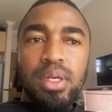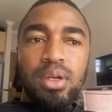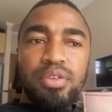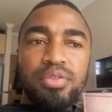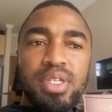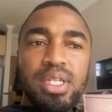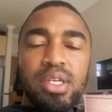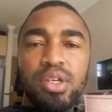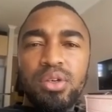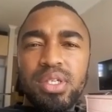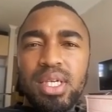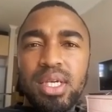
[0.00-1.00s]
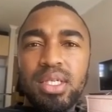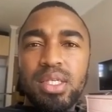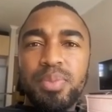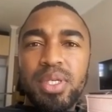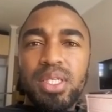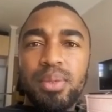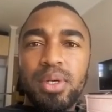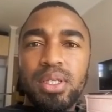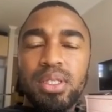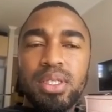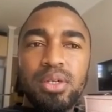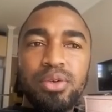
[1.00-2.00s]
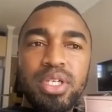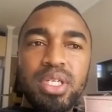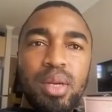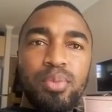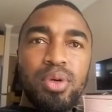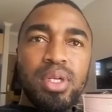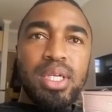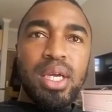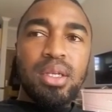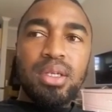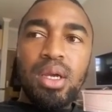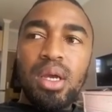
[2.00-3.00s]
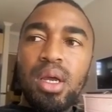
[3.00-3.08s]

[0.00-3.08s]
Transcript: And obviously, Kiyosaki speaks about it in Rich Dad, Poor Dad,